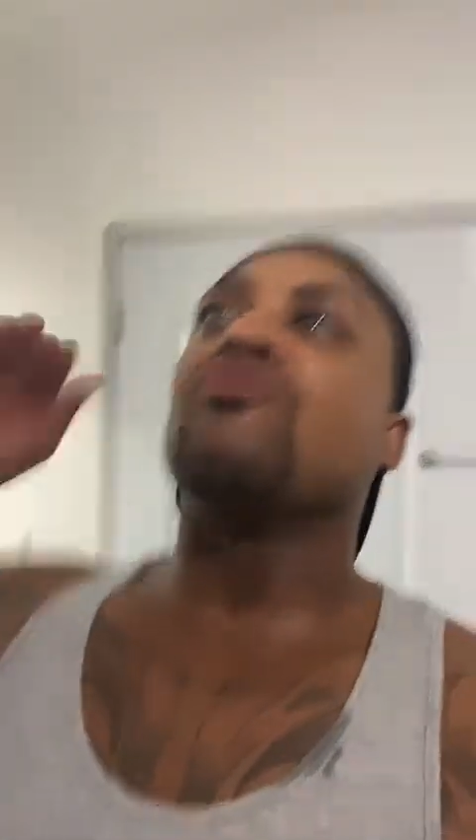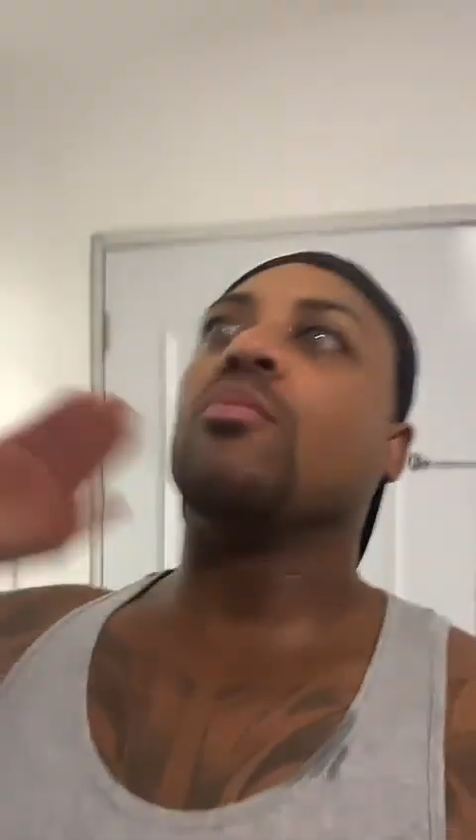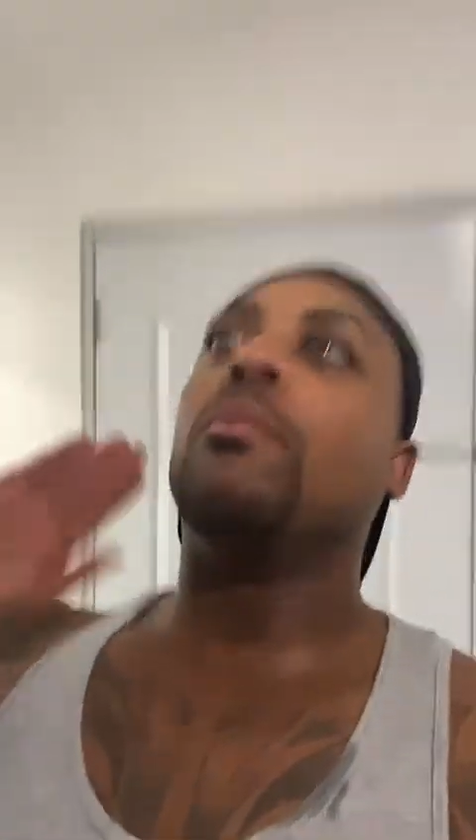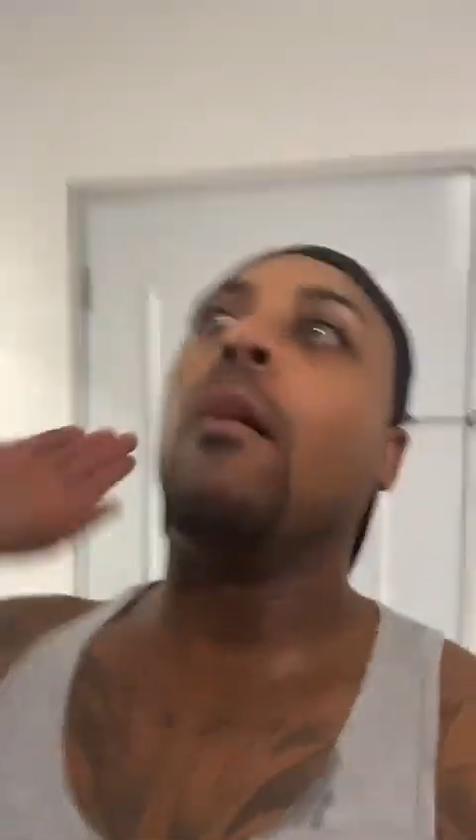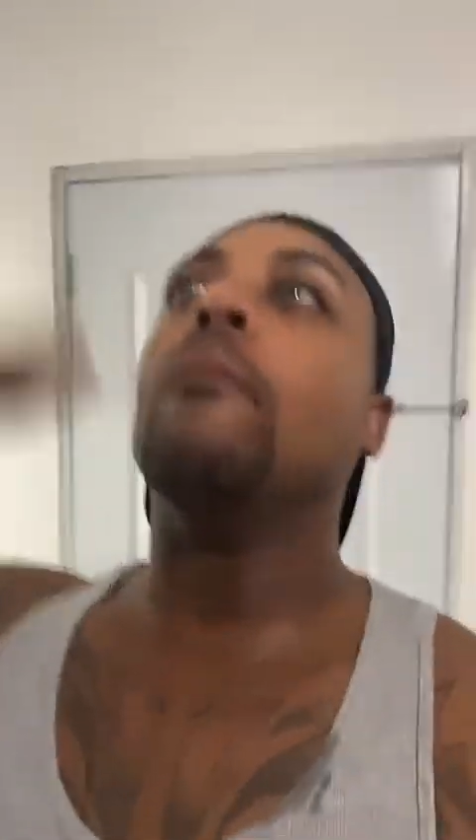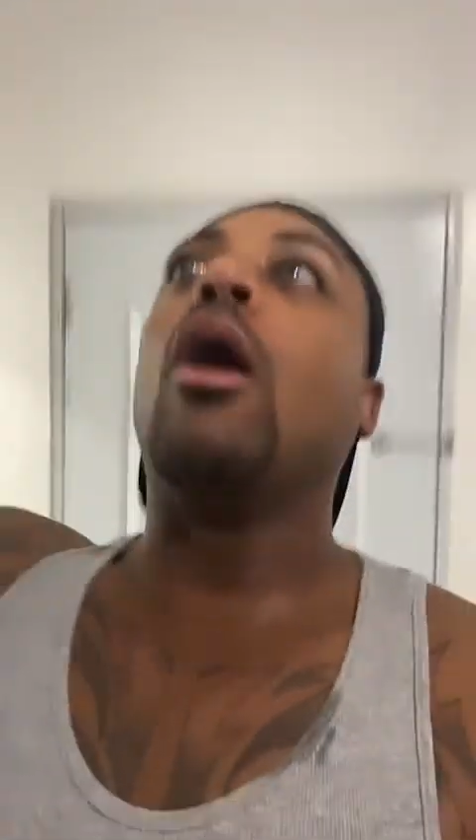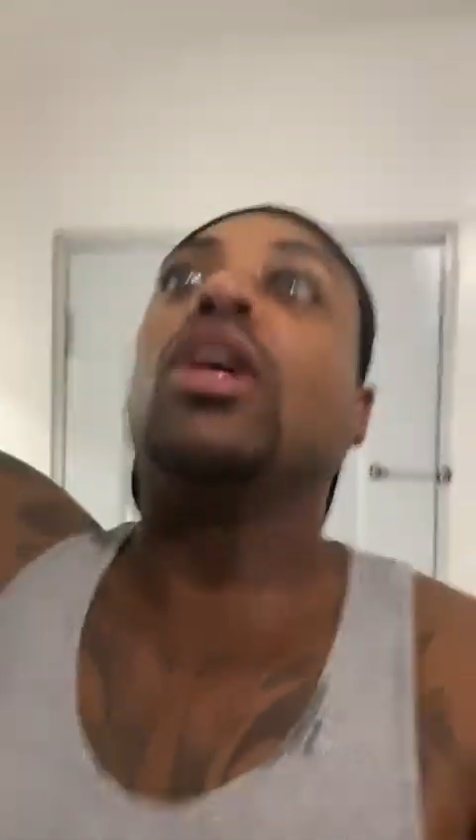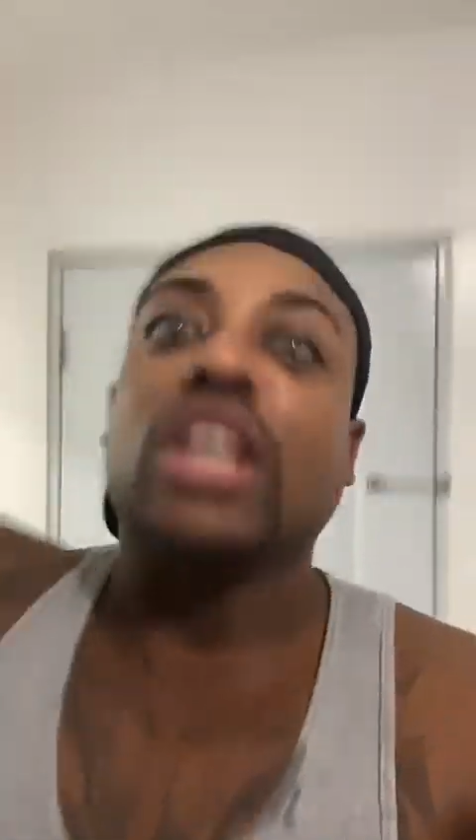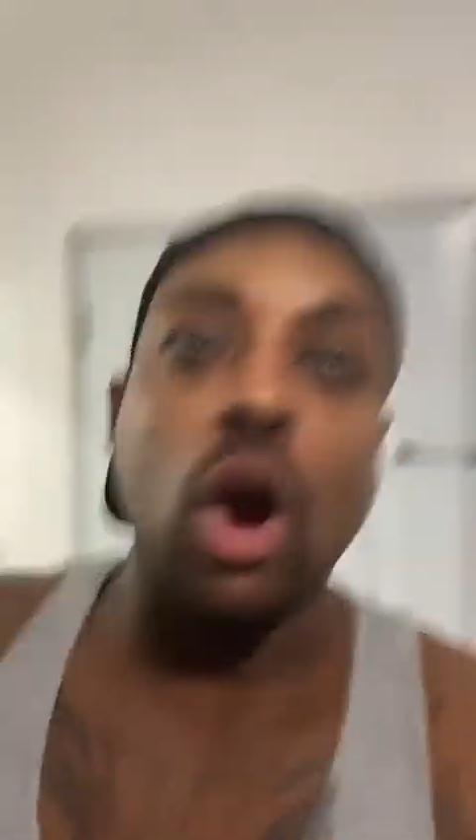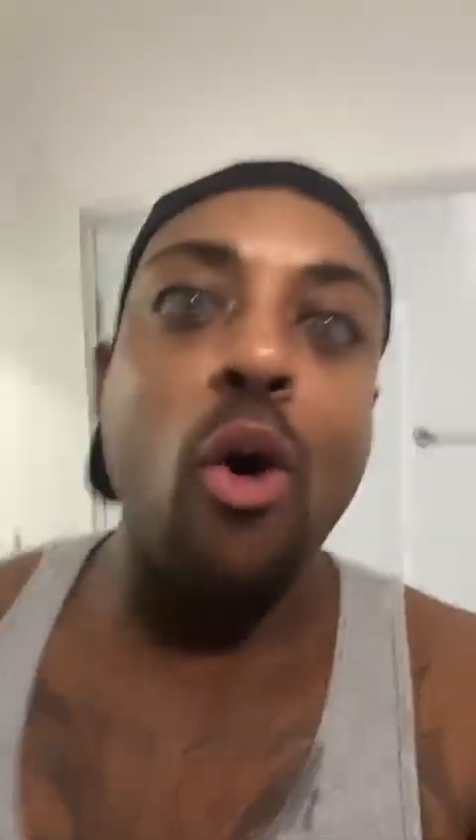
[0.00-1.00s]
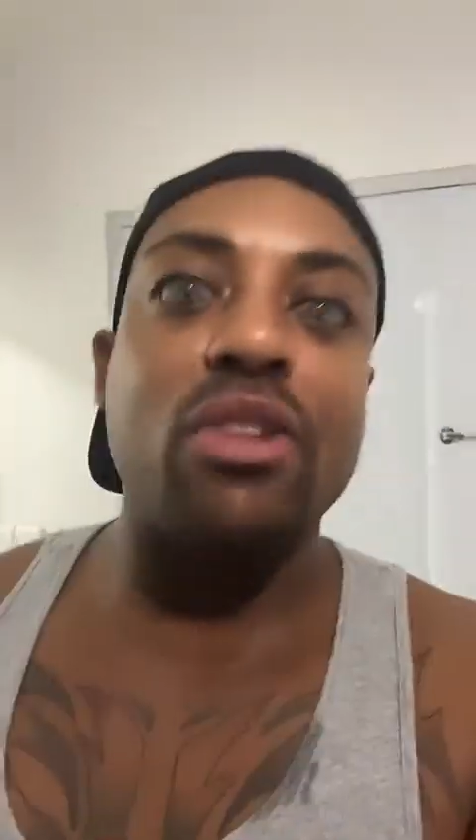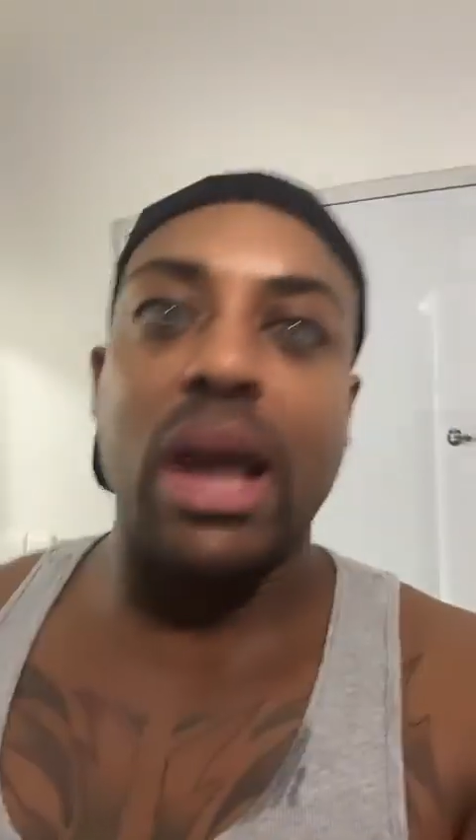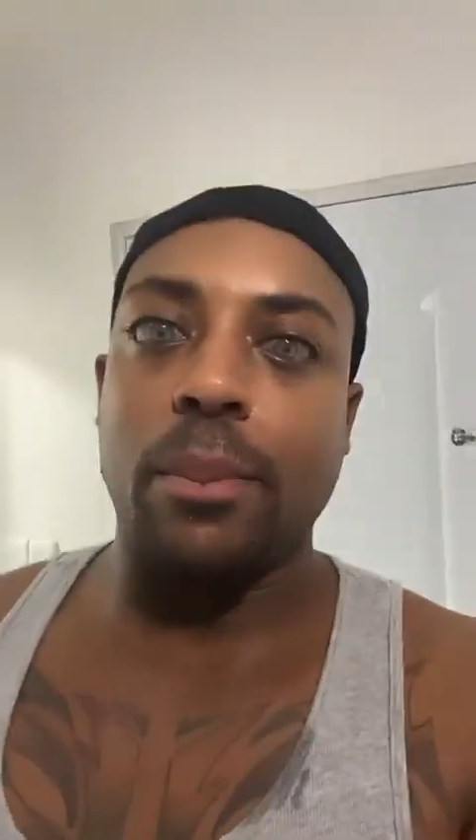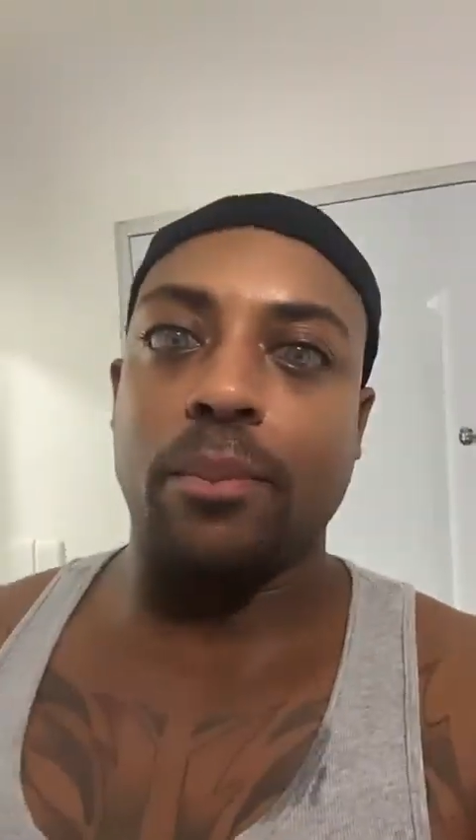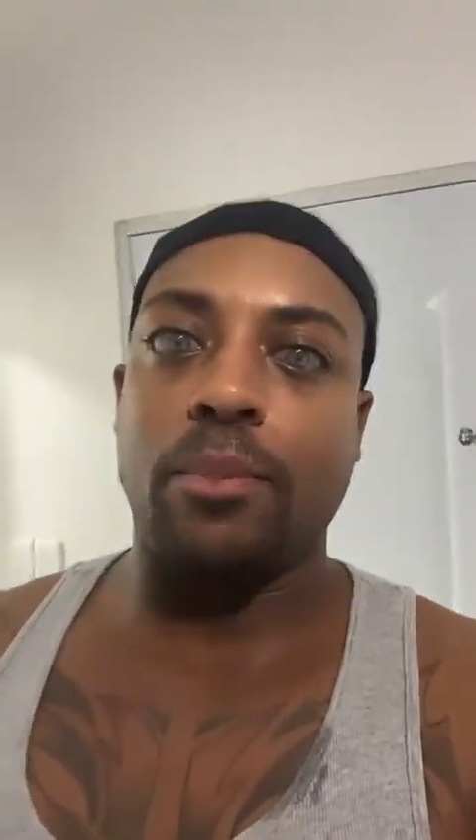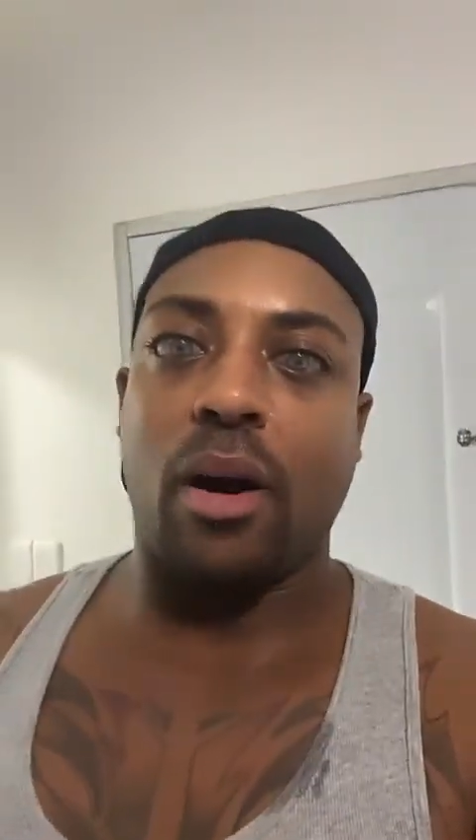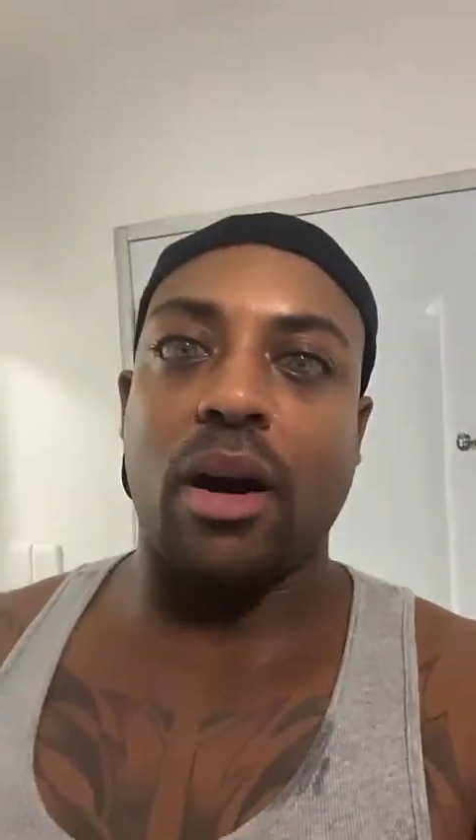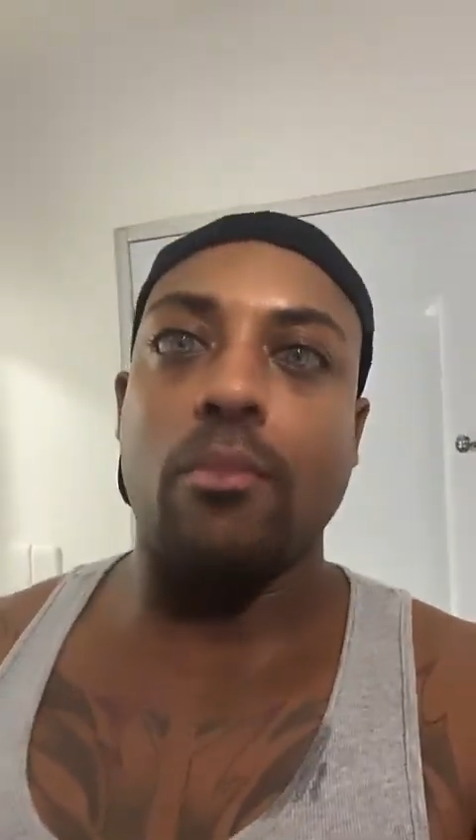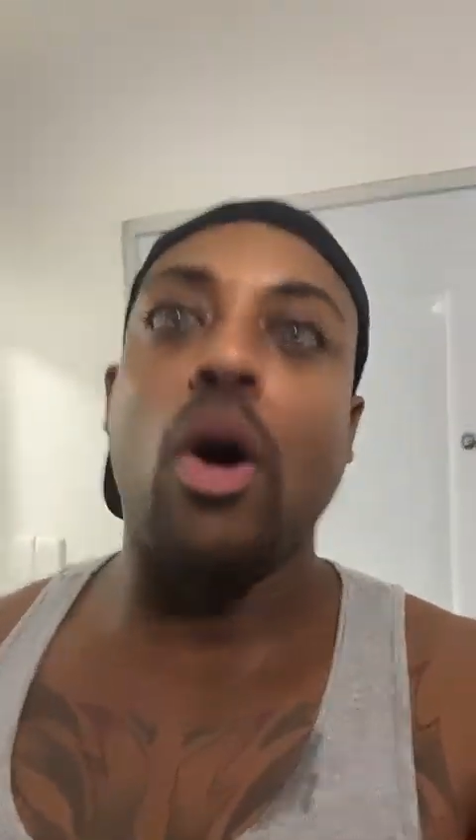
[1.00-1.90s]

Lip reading: mulling over that part,